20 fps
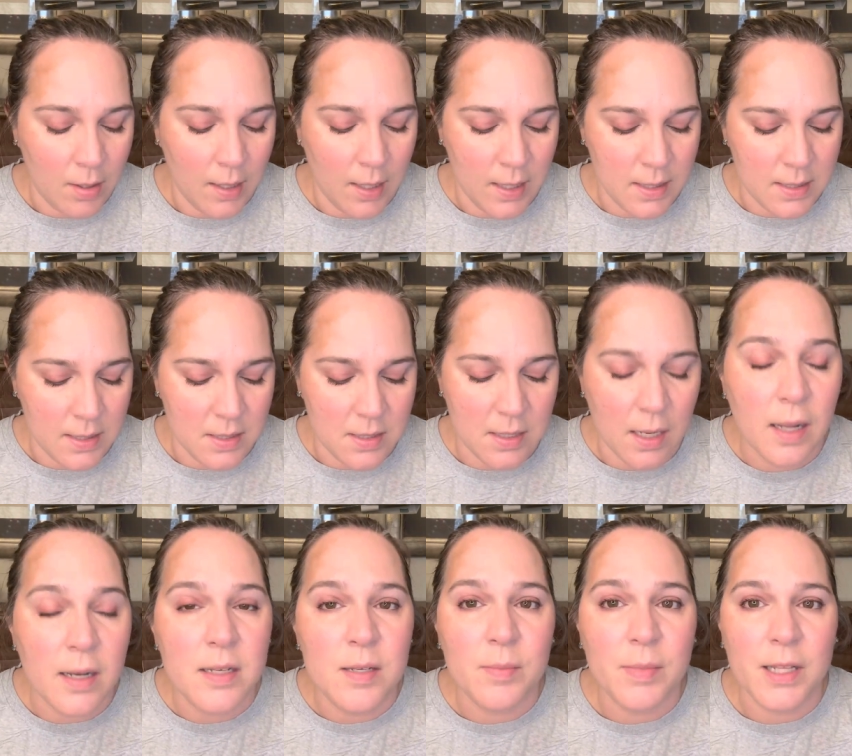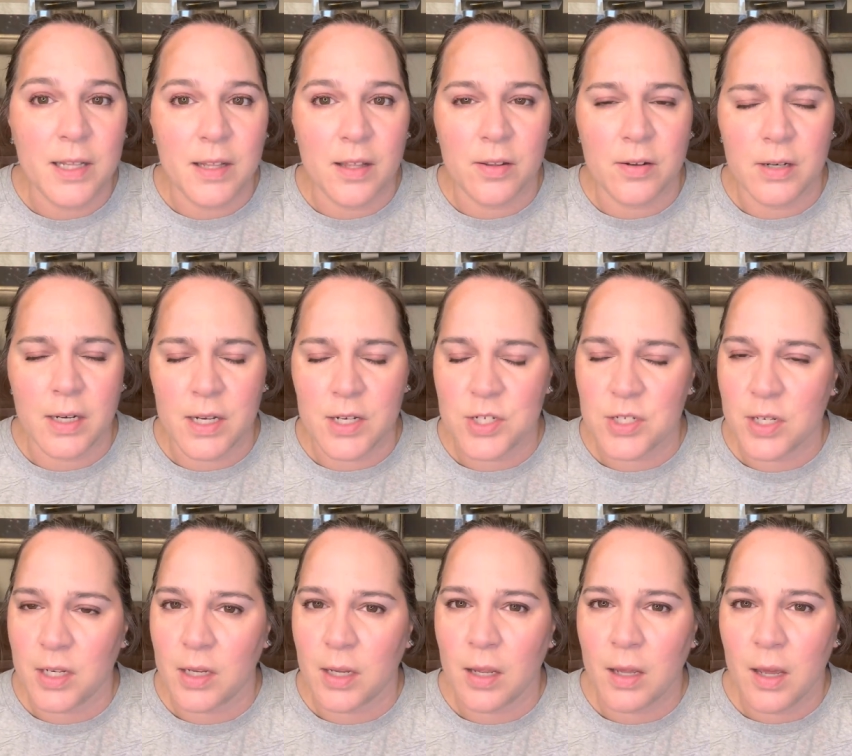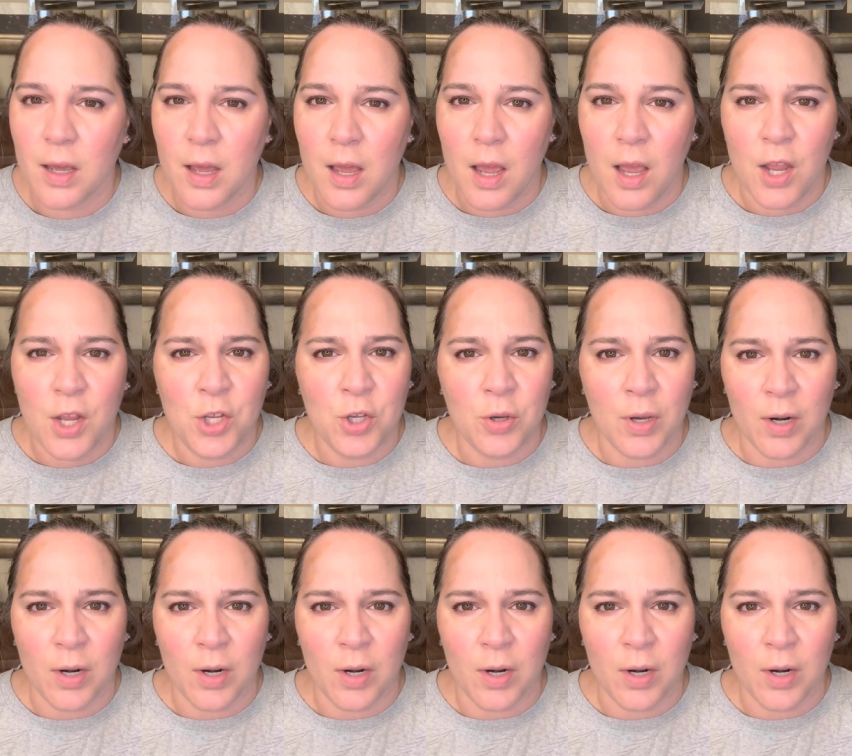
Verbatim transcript: Hazel said to me the other day, she's like, you